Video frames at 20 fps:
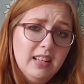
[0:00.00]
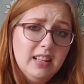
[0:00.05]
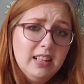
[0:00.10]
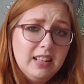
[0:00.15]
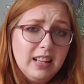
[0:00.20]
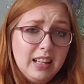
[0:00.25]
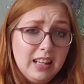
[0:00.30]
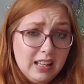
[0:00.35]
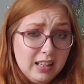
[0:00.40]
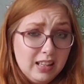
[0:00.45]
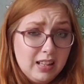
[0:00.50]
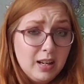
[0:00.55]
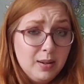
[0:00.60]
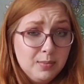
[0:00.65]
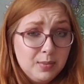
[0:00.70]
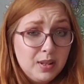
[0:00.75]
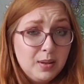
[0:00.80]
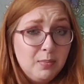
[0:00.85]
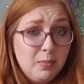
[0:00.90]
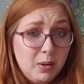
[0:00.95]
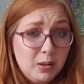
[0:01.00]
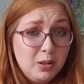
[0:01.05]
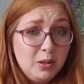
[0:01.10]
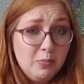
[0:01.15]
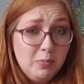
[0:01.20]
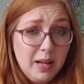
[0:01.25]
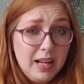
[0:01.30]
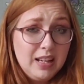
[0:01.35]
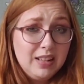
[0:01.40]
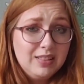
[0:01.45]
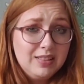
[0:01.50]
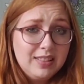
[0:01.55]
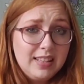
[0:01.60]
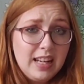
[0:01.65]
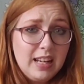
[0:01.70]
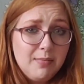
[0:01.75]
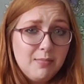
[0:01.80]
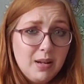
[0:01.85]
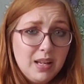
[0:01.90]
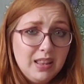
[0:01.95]
Like, it comes up on your bank
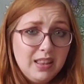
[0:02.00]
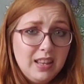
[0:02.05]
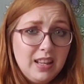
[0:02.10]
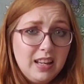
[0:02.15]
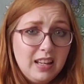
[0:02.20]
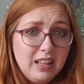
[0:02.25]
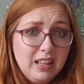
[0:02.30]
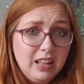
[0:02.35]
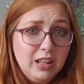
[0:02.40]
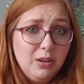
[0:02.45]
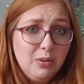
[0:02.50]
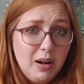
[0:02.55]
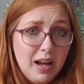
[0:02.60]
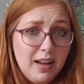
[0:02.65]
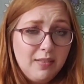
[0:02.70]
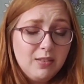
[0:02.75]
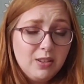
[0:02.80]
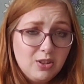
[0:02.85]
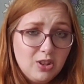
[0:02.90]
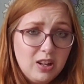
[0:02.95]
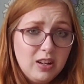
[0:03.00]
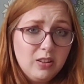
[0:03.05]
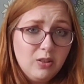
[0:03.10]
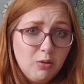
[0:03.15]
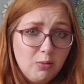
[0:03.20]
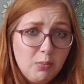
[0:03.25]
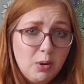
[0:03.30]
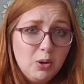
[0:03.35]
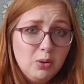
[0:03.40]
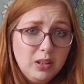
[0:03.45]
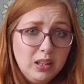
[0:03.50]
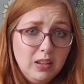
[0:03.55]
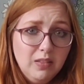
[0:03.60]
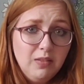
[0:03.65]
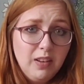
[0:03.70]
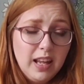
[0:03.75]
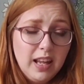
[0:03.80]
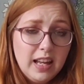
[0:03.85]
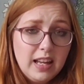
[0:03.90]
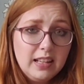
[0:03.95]
statement that you have a charge from
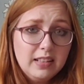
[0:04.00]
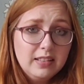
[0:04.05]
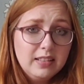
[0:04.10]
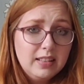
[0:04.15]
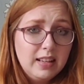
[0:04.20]
OnlyFans,